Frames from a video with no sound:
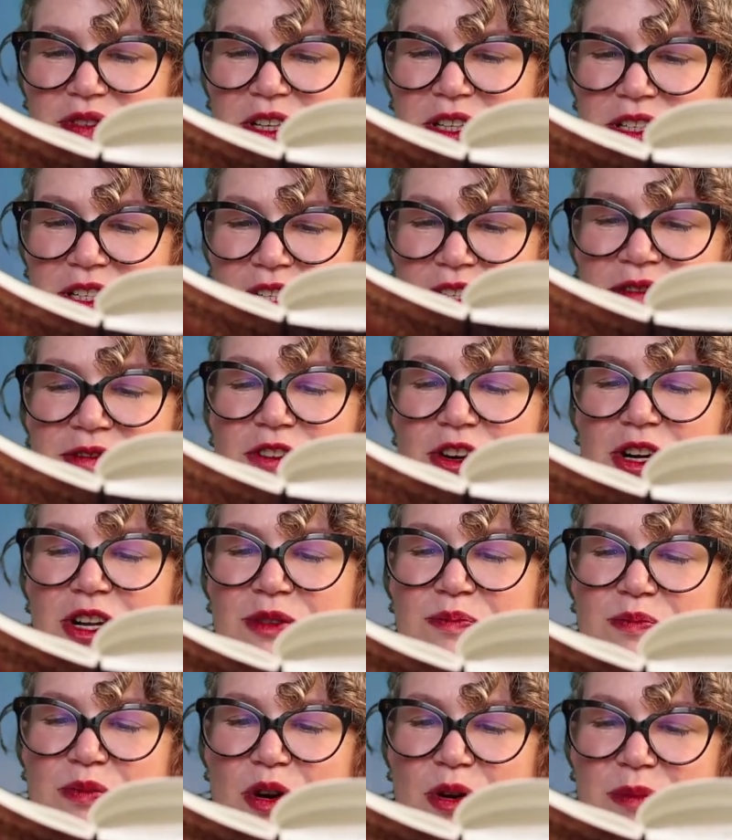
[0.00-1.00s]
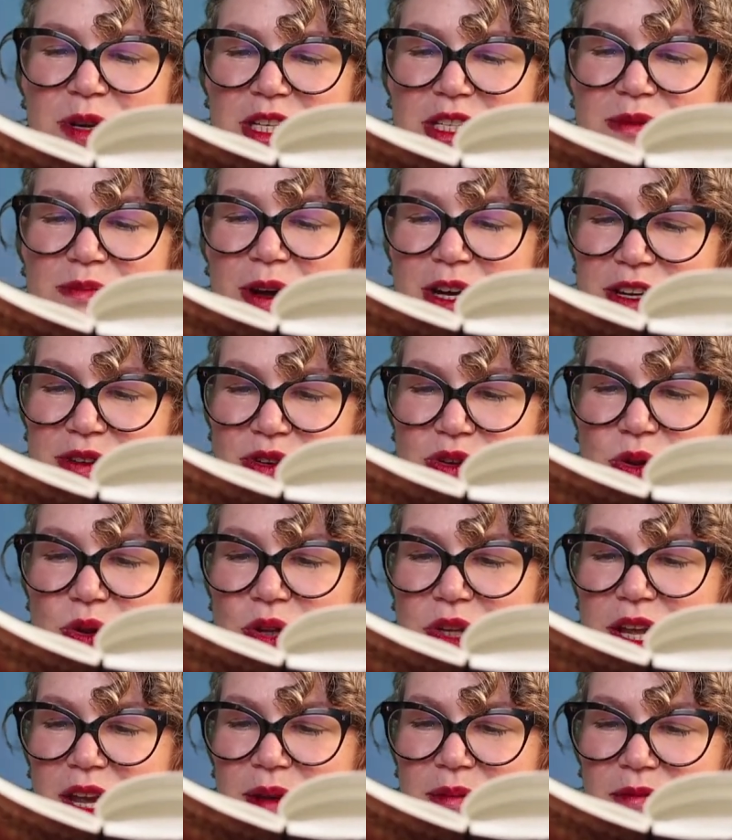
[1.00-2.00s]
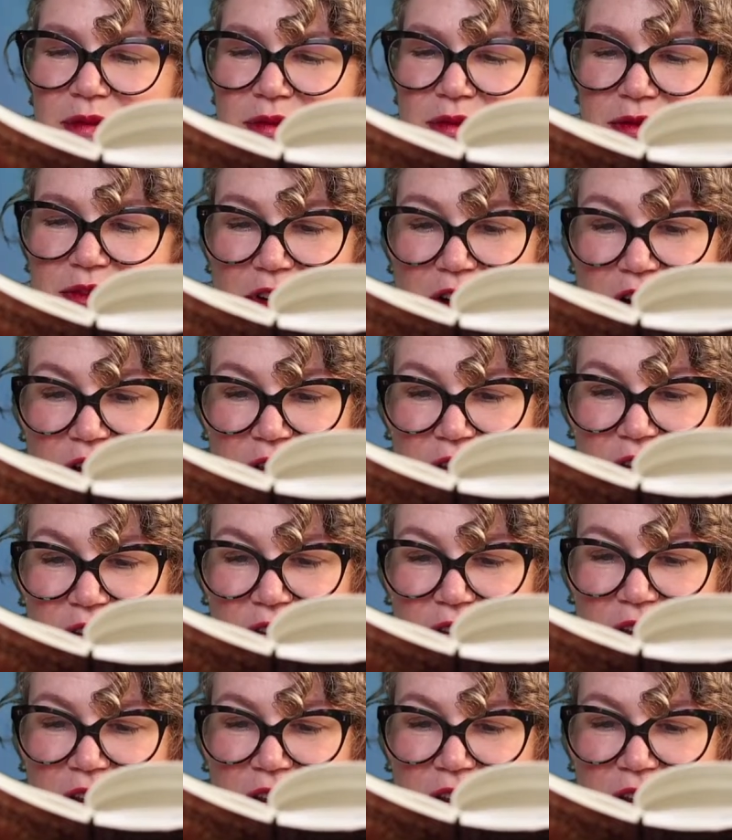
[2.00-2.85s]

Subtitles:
and as full as promise, might have called him father,